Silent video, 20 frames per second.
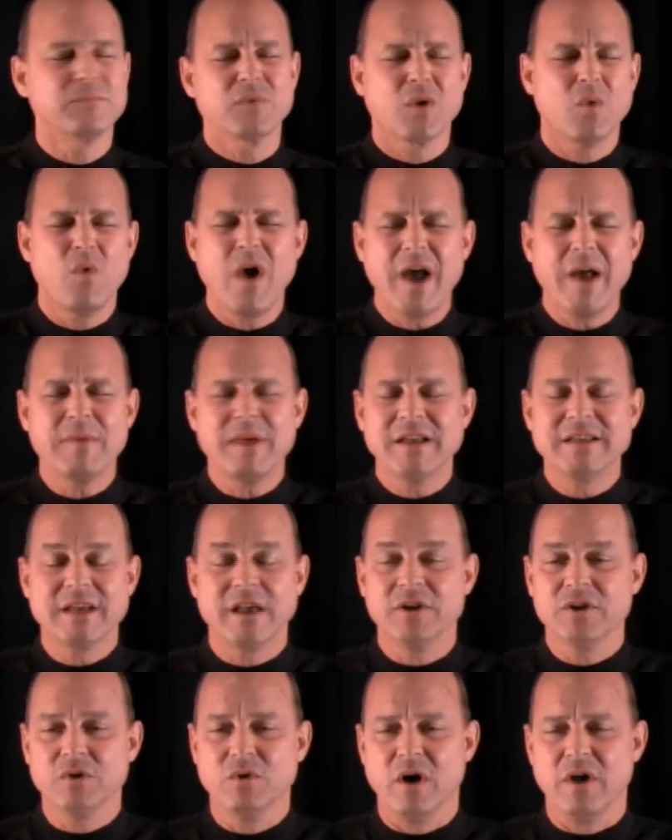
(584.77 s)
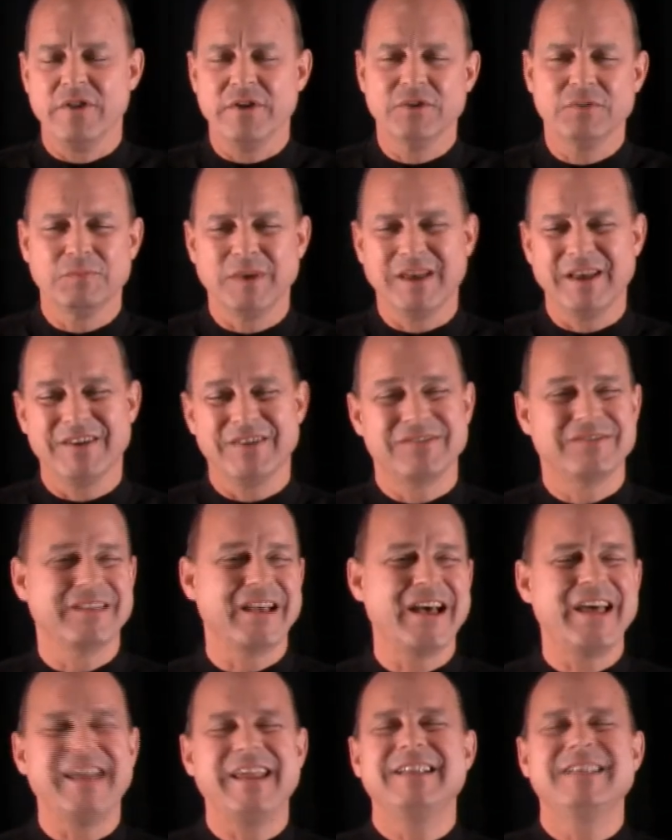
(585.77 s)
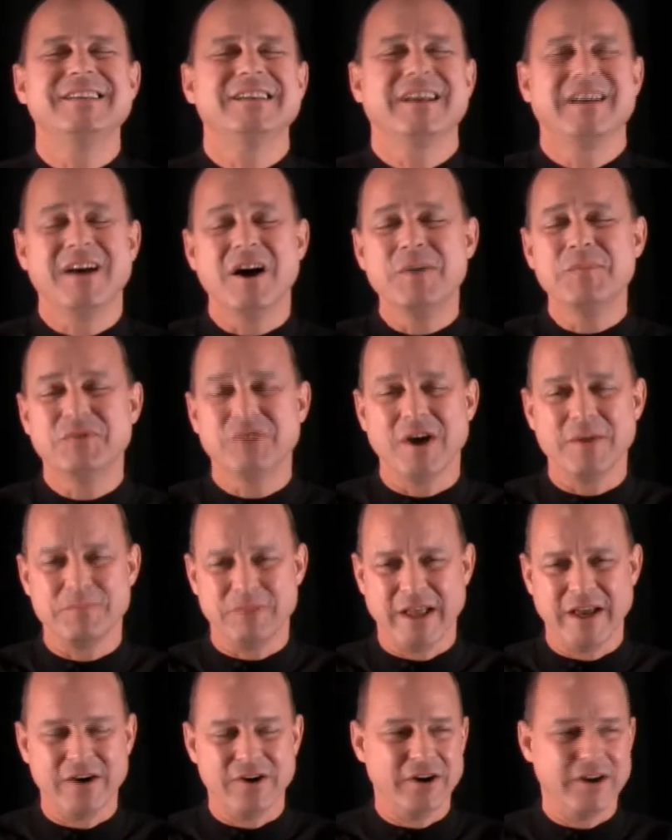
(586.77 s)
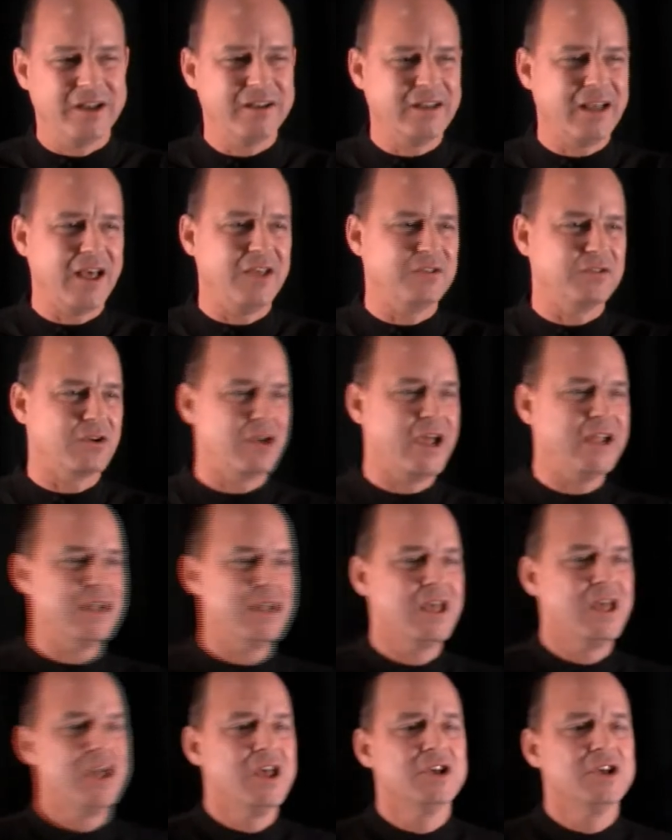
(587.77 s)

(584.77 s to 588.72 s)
Why am I telling you all this? Because it comes up later on a test, right?